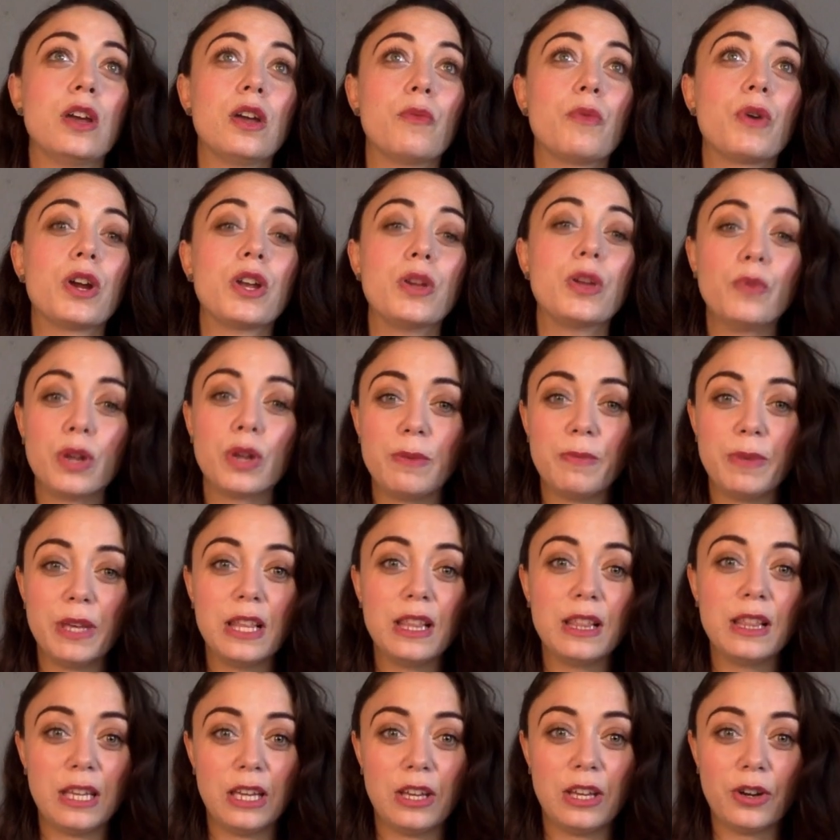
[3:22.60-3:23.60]
where you want to be
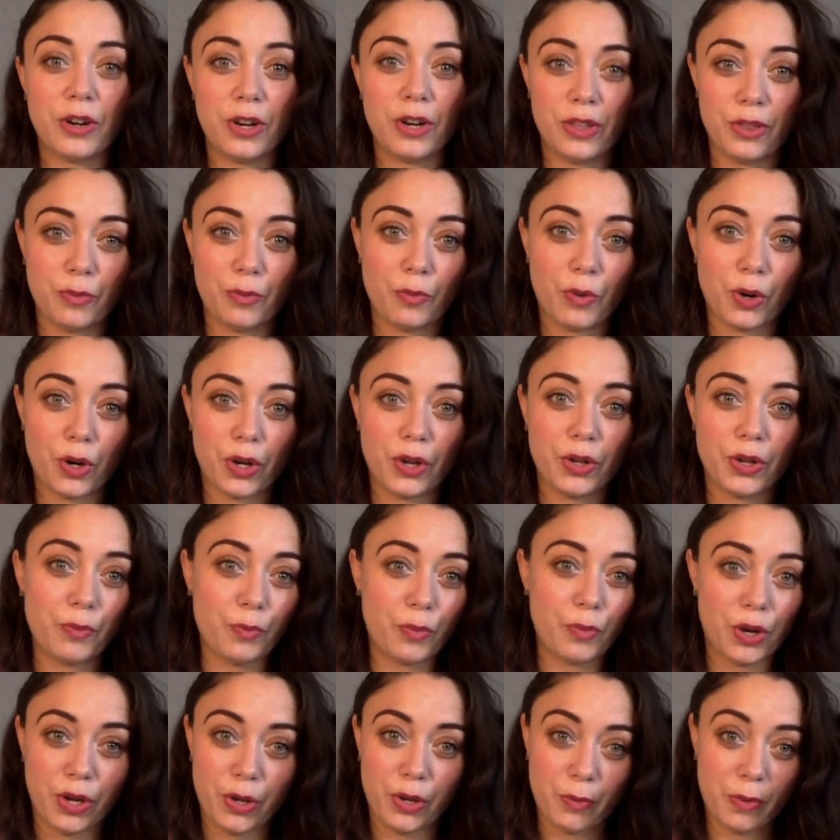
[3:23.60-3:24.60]
a leader in the world
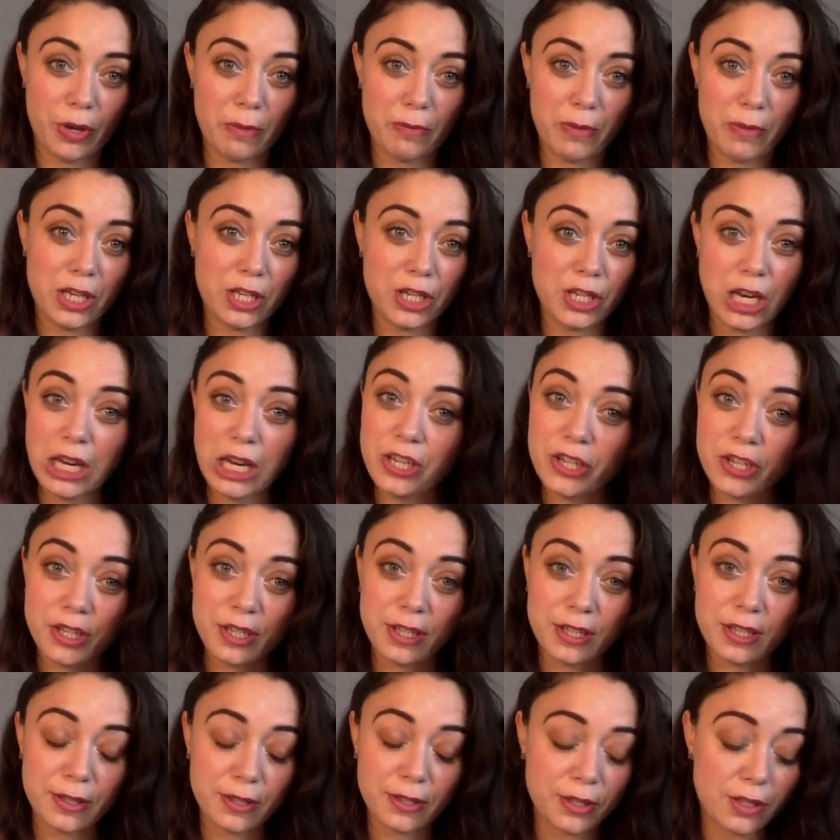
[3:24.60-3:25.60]
and where you want to make changes.